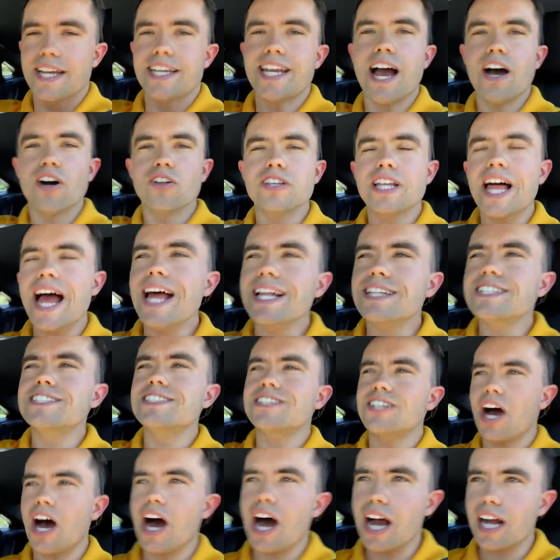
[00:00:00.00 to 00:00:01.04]
Now let's
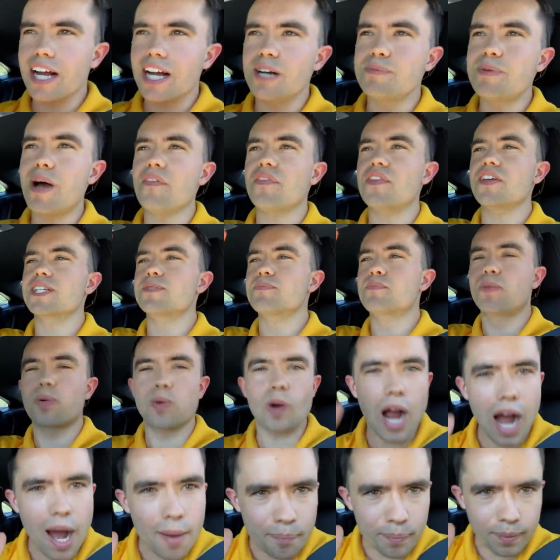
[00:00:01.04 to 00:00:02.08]
talk about this
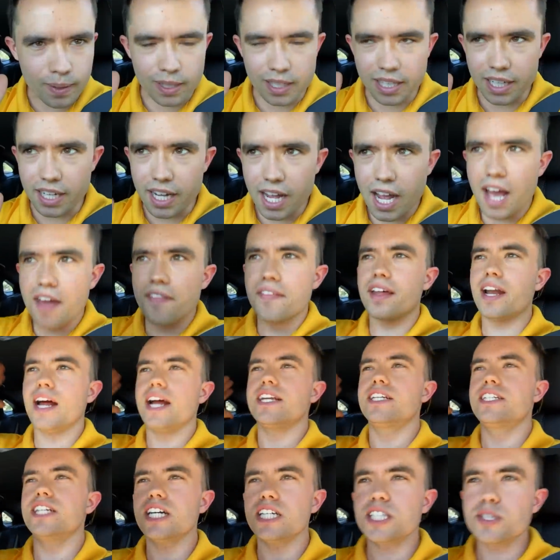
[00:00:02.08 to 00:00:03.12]
property that I
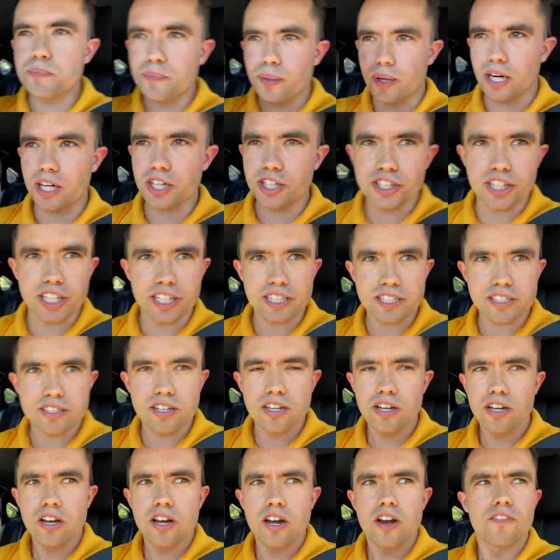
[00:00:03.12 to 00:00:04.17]
just purchased
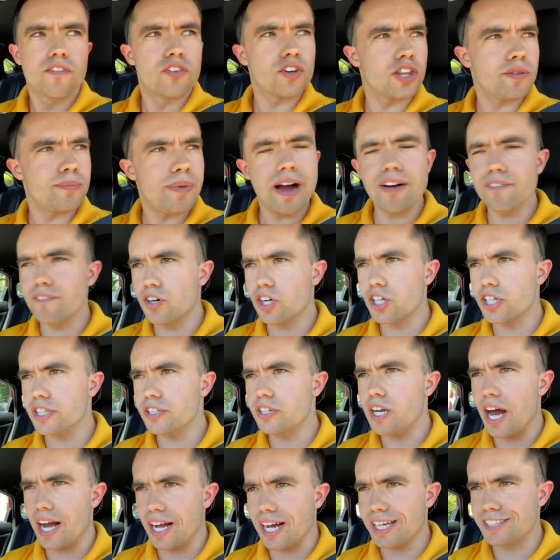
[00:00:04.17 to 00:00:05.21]
for the Mount
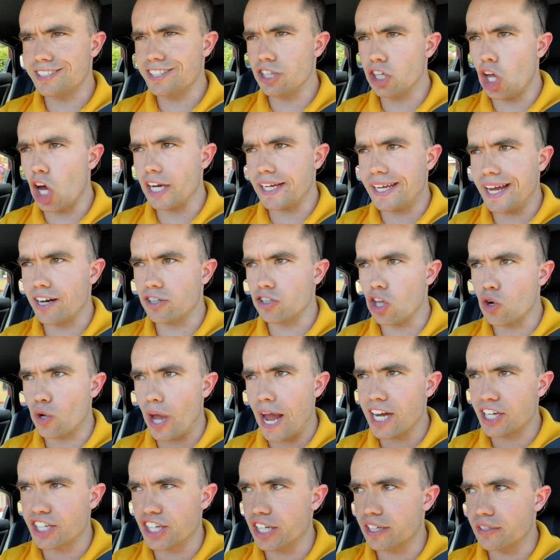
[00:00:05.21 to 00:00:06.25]
Vernon Augusta Lawn Care
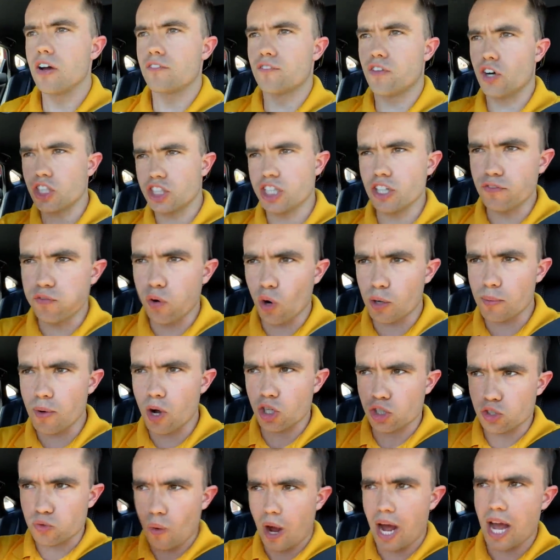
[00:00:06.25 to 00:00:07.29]
location. First and
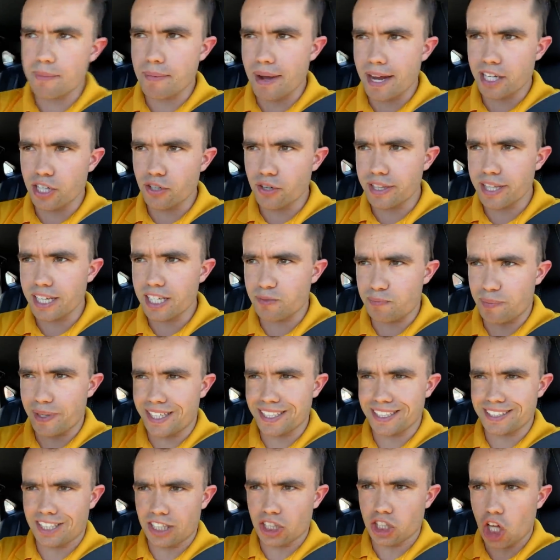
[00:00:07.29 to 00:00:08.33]
foremost, why am I doing this?
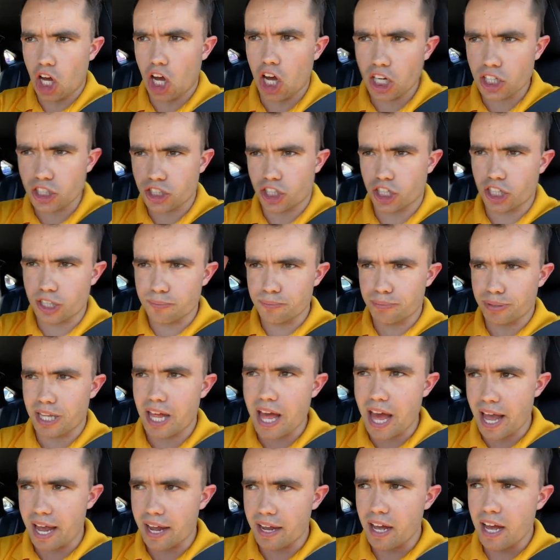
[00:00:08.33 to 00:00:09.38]
Because it's a long-term
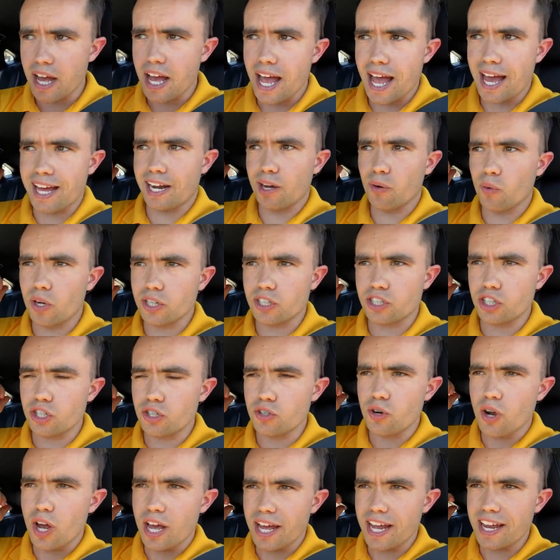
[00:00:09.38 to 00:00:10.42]
play, and I want
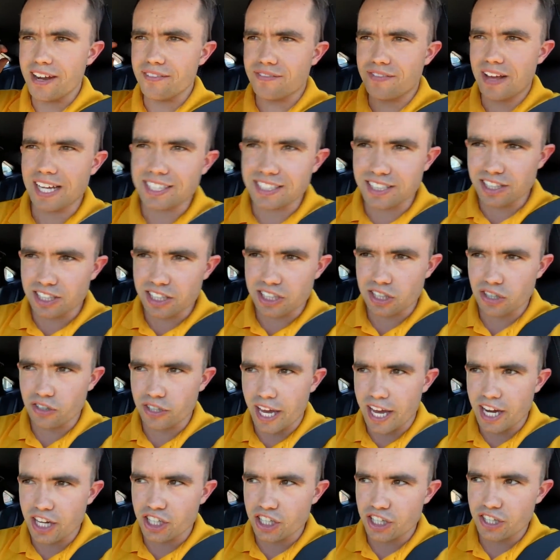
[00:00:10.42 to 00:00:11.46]
to invest in this
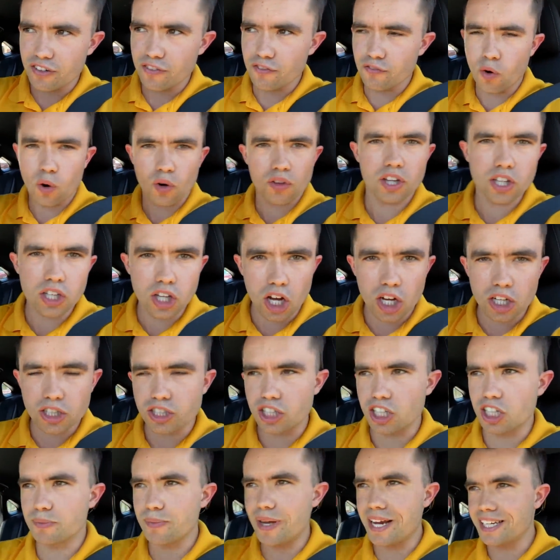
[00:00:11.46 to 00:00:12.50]
location for the long
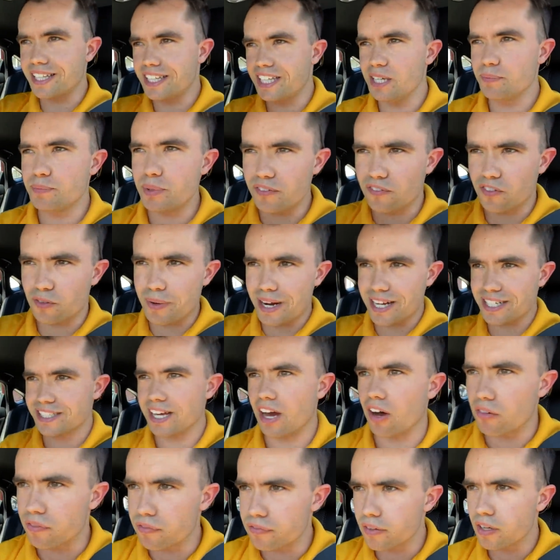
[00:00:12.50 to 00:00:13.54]
term and keep it for
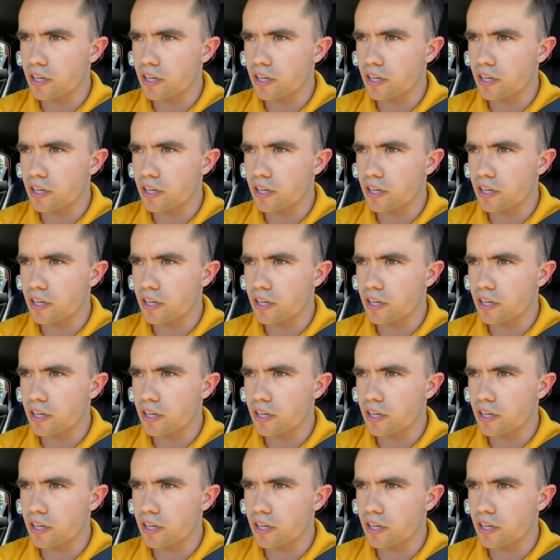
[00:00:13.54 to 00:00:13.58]
myself.